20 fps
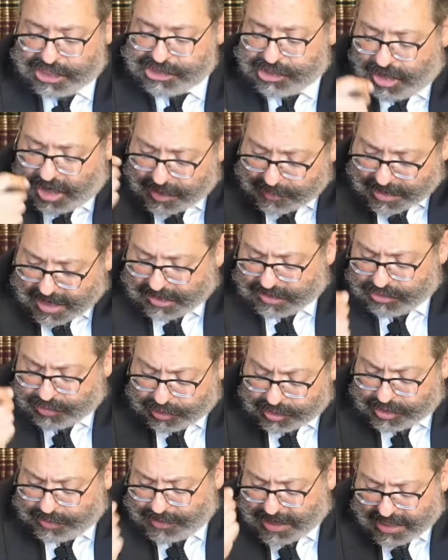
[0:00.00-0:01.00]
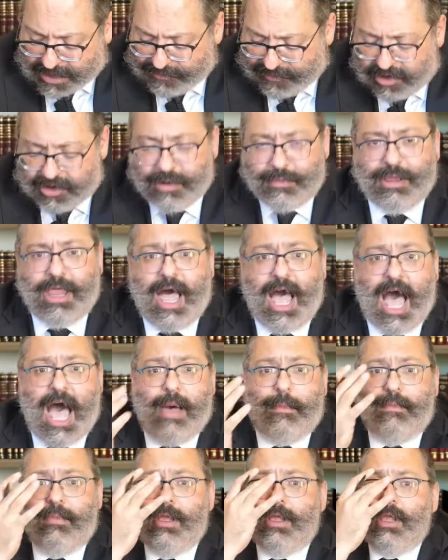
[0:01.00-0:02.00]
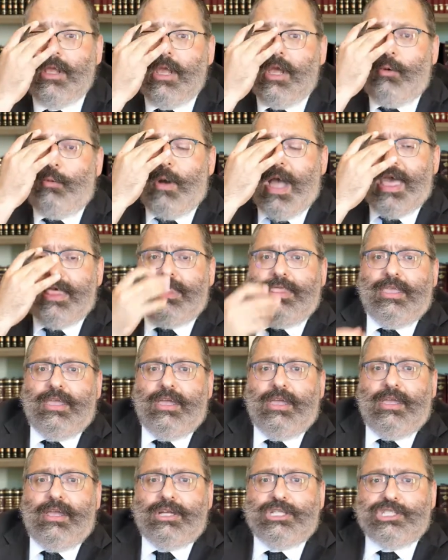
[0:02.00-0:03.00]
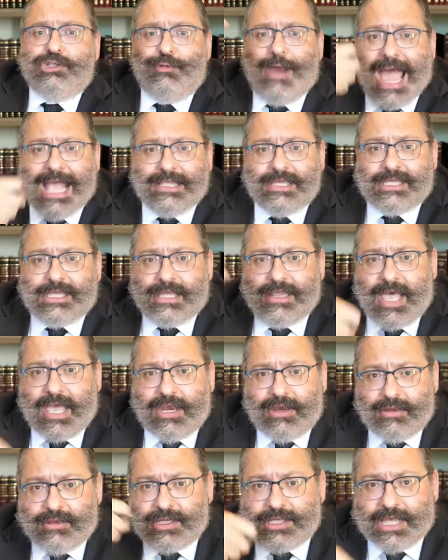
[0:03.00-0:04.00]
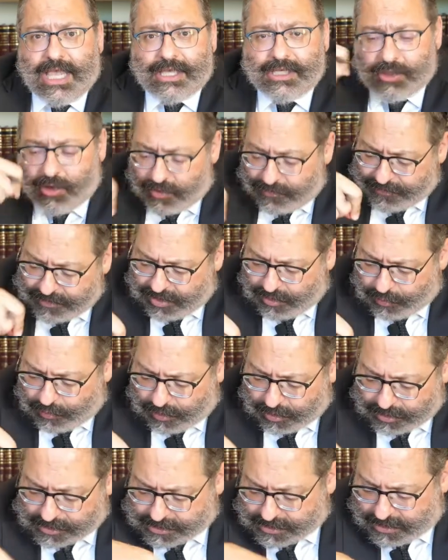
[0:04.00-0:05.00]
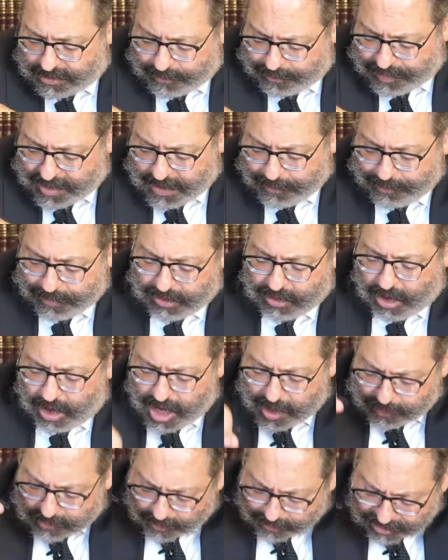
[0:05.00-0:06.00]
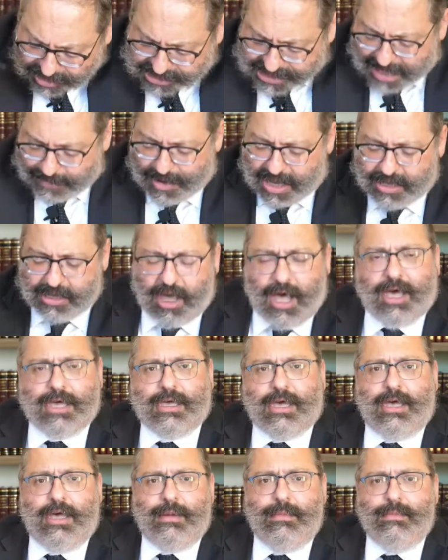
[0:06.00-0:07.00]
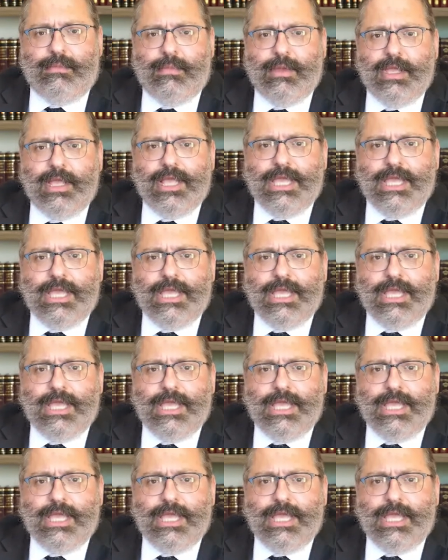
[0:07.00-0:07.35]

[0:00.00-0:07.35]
When the translator says over the words to the people, I'm number Shema Chacham.